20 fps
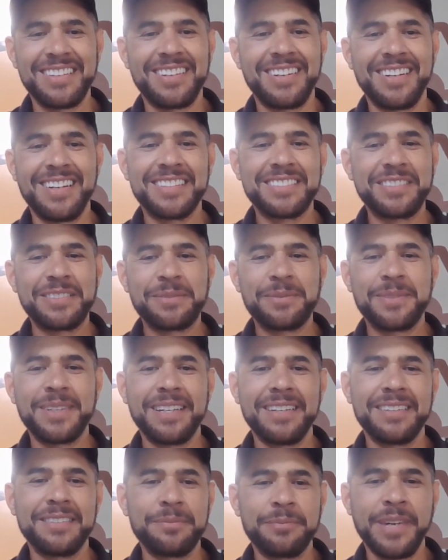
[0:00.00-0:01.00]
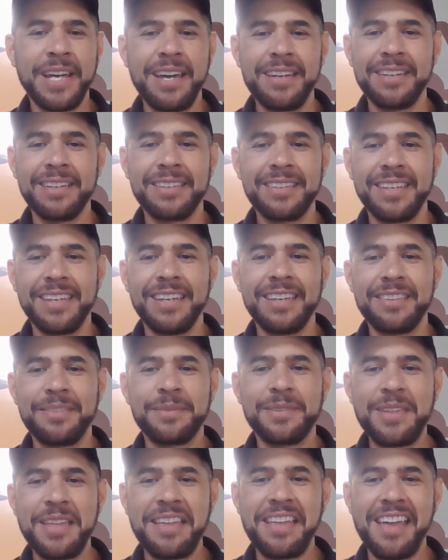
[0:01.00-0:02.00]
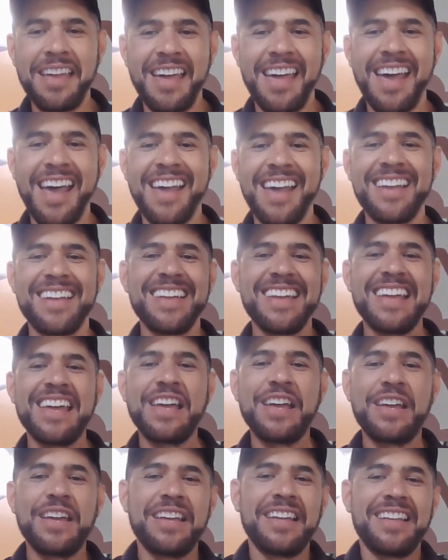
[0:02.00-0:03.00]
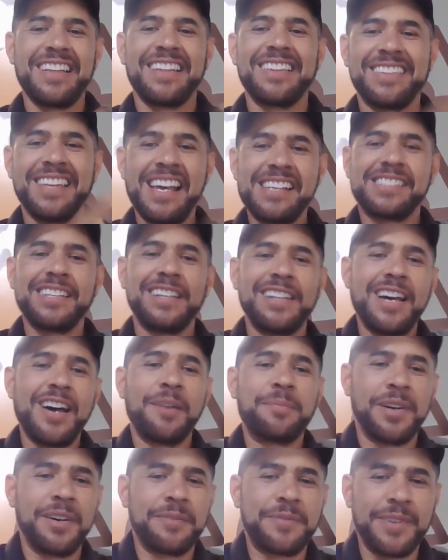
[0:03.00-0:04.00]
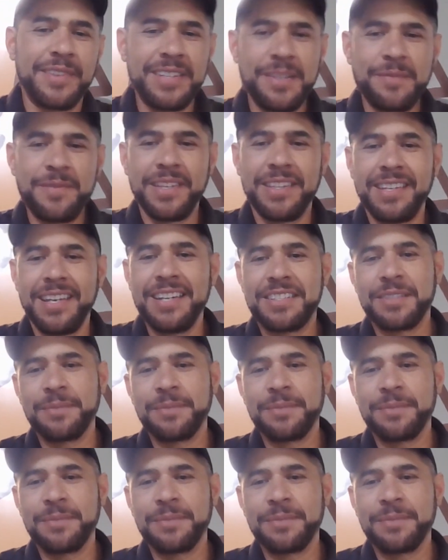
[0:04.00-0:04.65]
Awesome, man. Ben and Keith. Thanks a lot, bro, for the invitation.